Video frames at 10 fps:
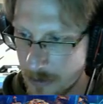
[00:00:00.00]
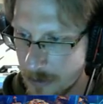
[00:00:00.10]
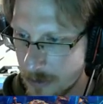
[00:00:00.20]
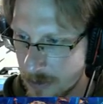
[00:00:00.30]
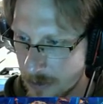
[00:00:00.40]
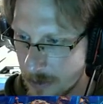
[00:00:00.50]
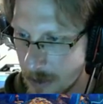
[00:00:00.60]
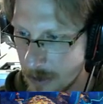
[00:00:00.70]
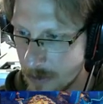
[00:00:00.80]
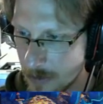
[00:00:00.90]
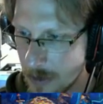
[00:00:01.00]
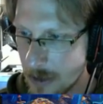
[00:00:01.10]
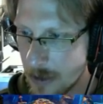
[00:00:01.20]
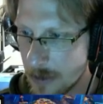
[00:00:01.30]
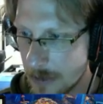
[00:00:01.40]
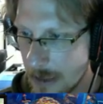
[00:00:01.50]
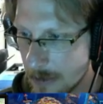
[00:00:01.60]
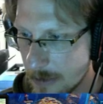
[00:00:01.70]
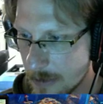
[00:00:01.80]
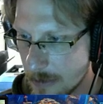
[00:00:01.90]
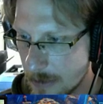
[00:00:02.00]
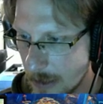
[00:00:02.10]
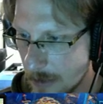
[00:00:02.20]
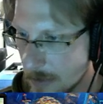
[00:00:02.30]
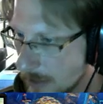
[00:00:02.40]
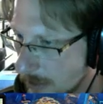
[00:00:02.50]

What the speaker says: So now down here you